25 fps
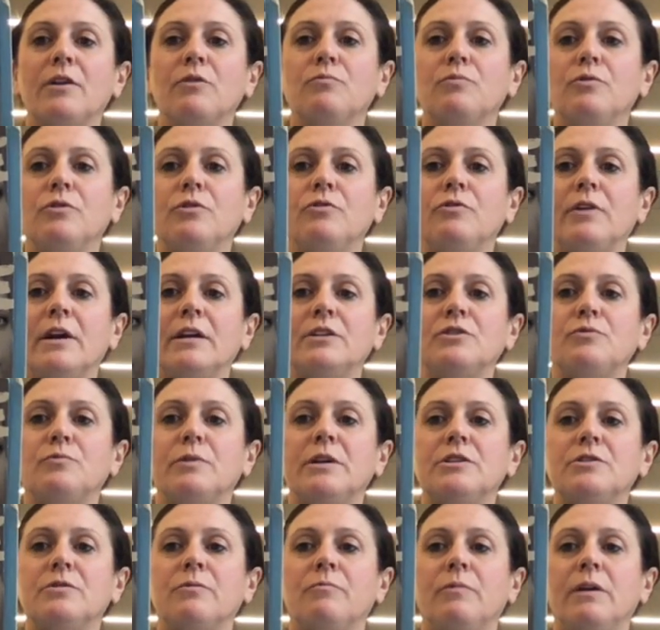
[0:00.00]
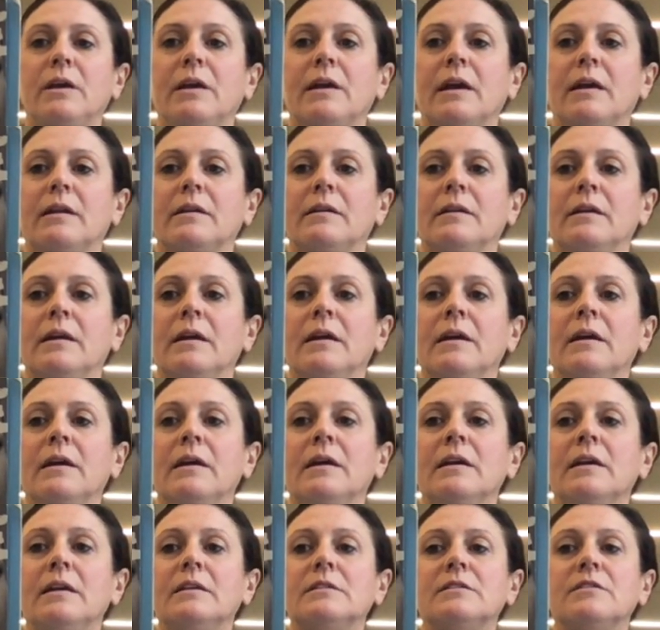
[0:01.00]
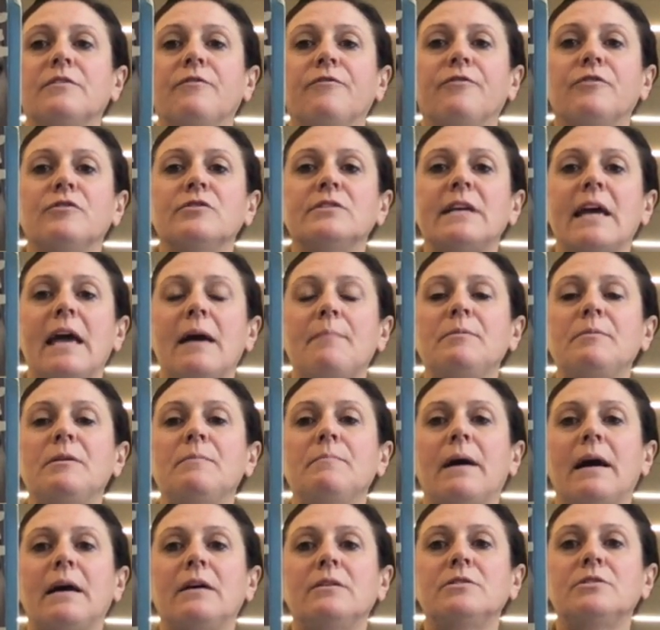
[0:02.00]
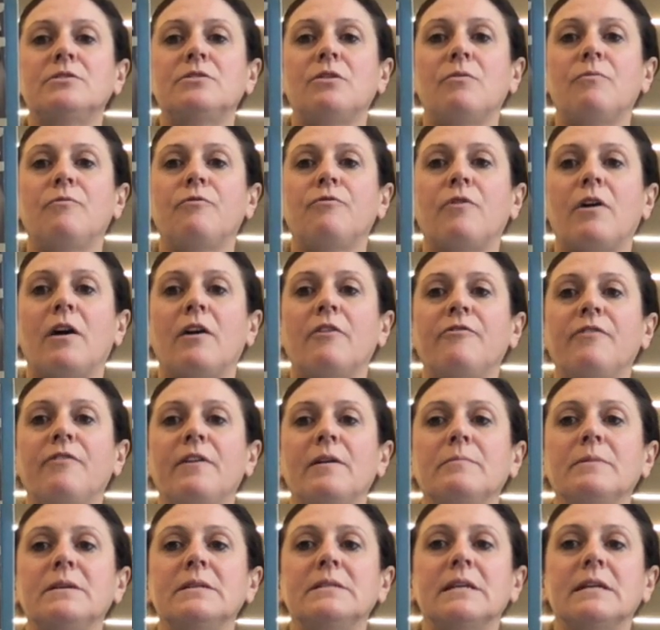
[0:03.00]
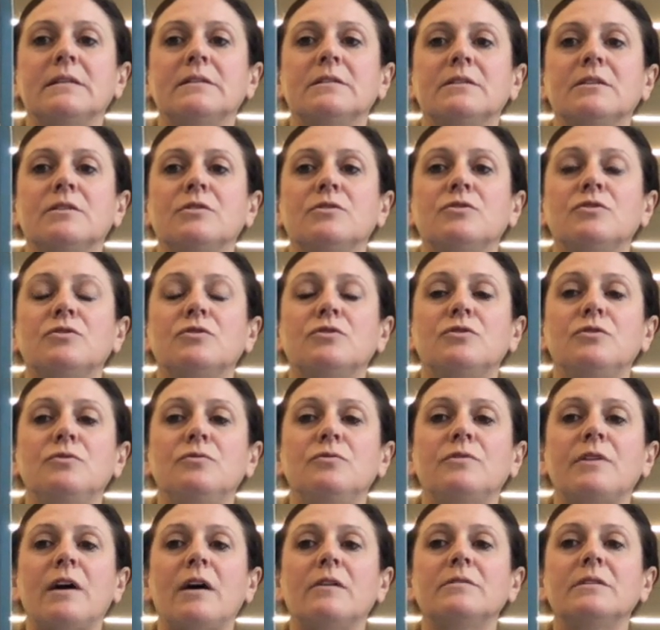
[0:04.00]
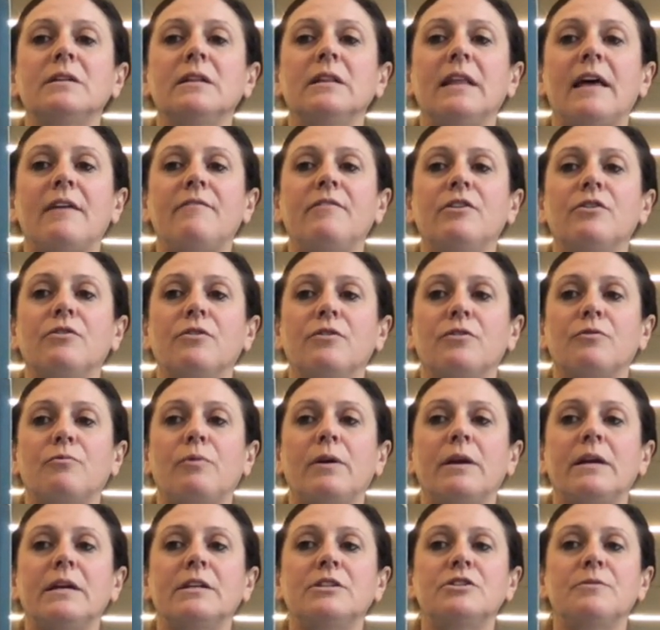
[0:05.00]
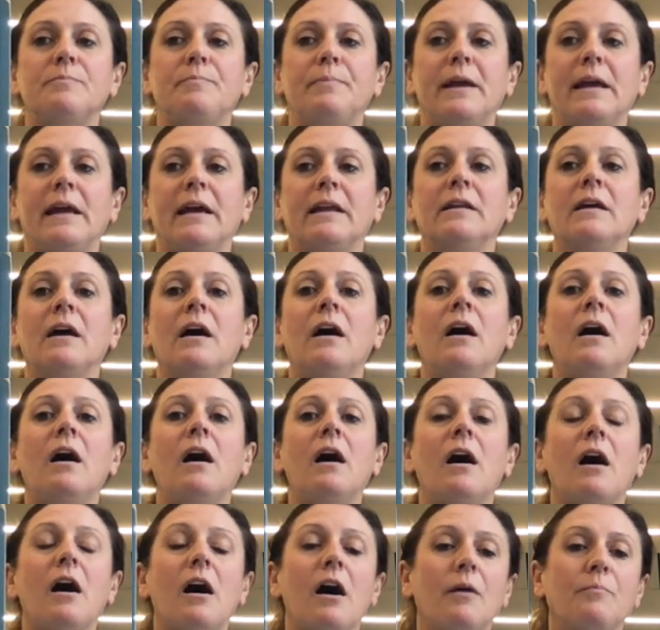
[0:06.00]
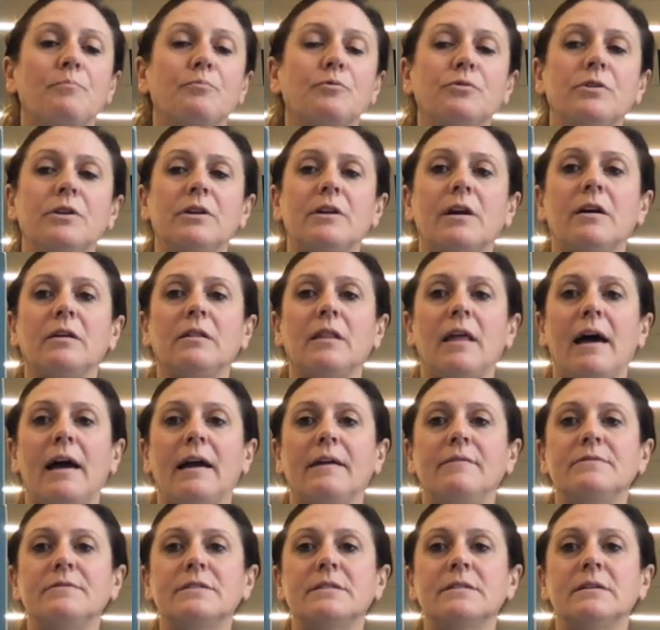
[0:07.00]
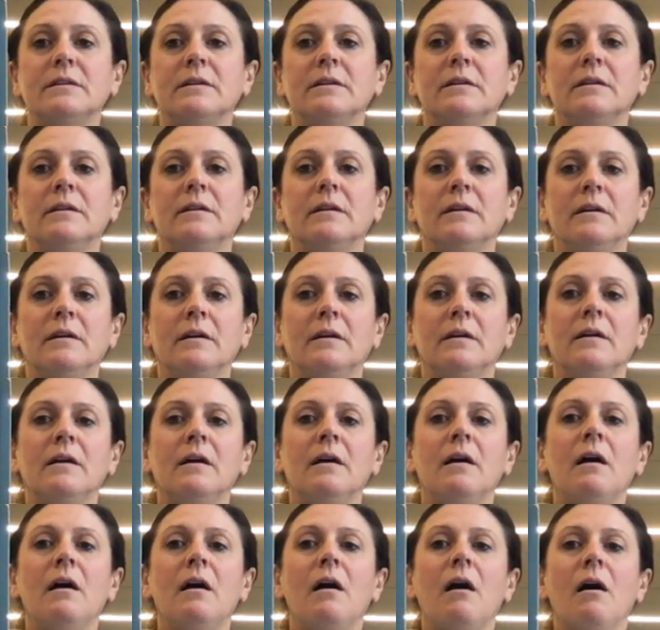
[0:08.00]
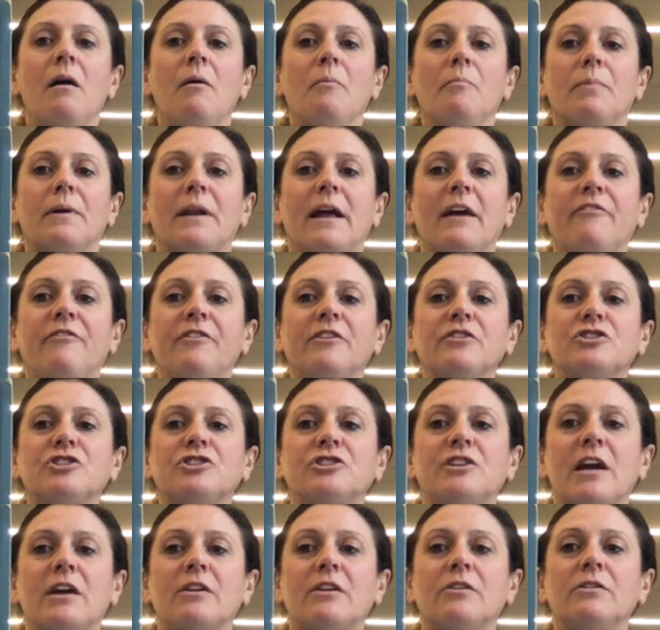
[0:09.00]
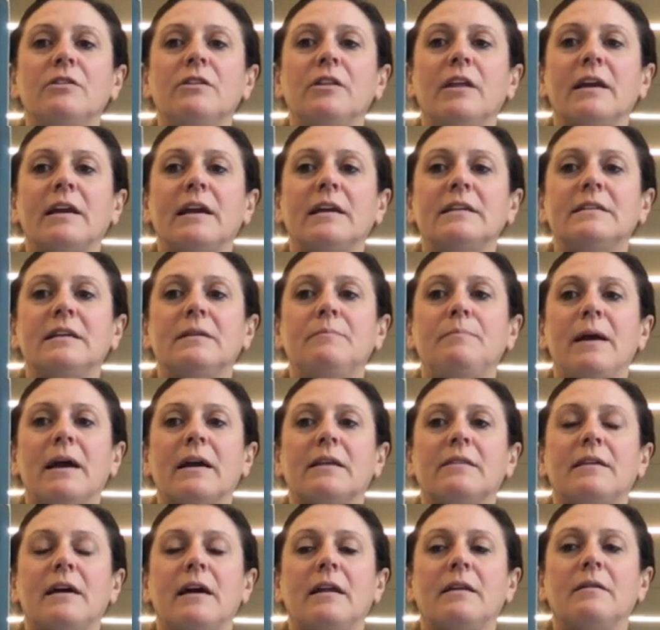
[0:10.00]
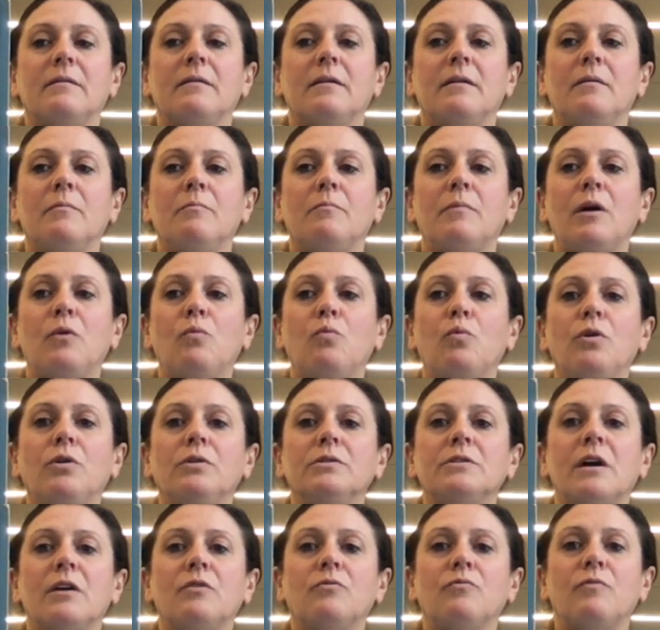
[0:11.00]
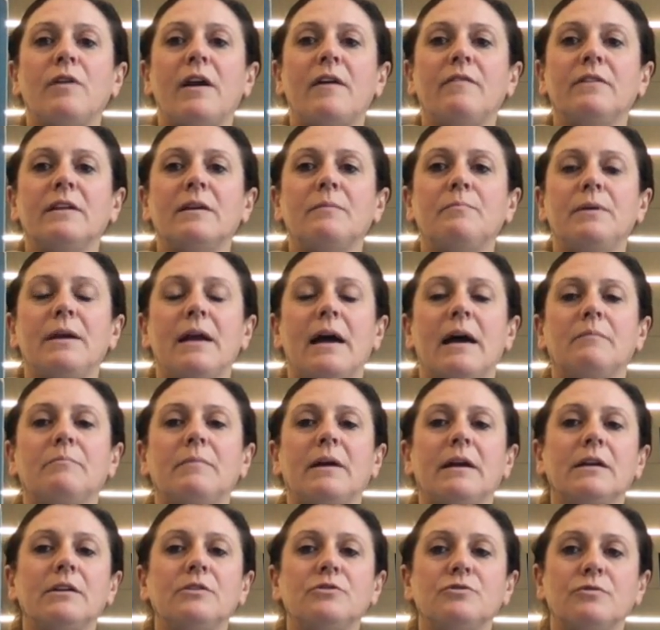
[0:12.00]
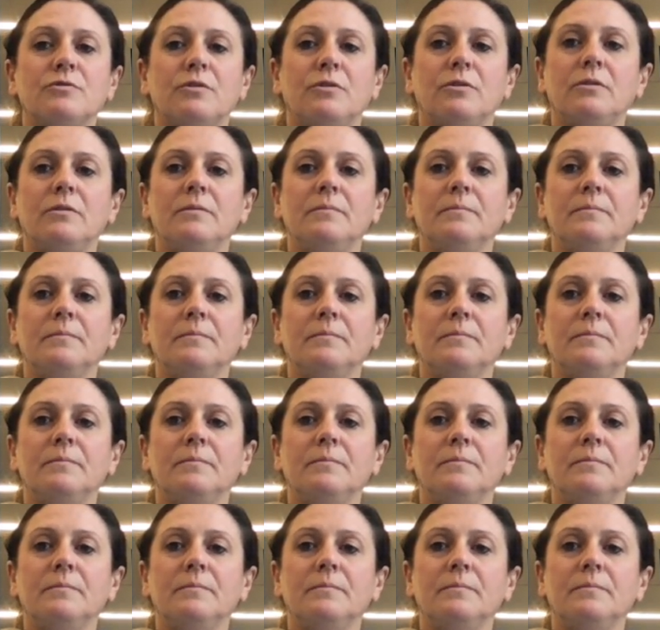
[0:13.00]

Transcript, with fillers: to ruin graduation weekend, the first happy milestone for our family since the 2011 earthquake in Japan uprooted our lives. But I feel shattered like I did back then, my world unraveling beyond my control.